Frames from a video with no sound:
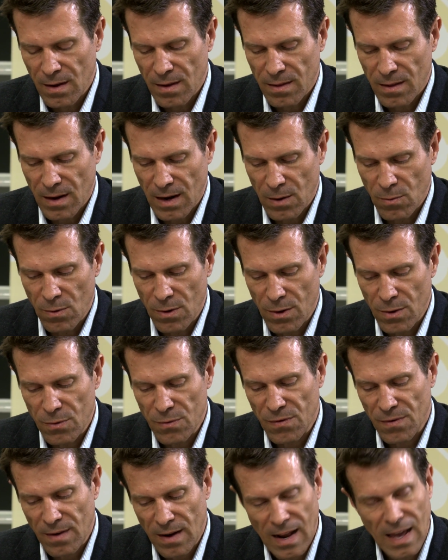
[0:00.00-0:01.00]
that it will
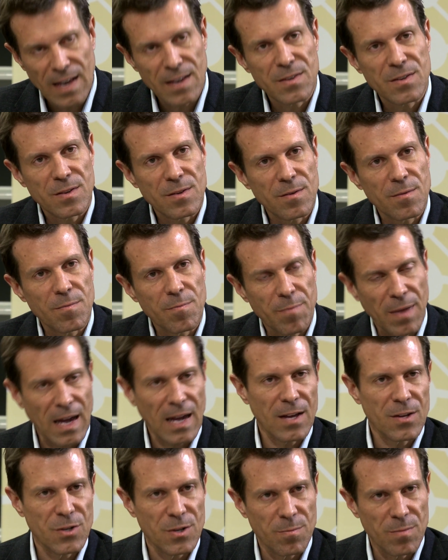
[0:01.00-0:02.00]
use less
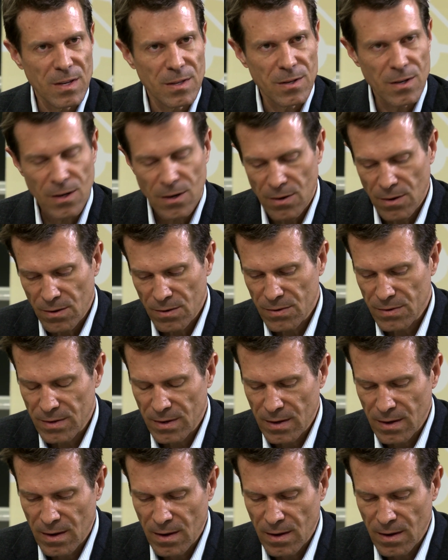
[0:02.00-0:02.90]
packaging materials,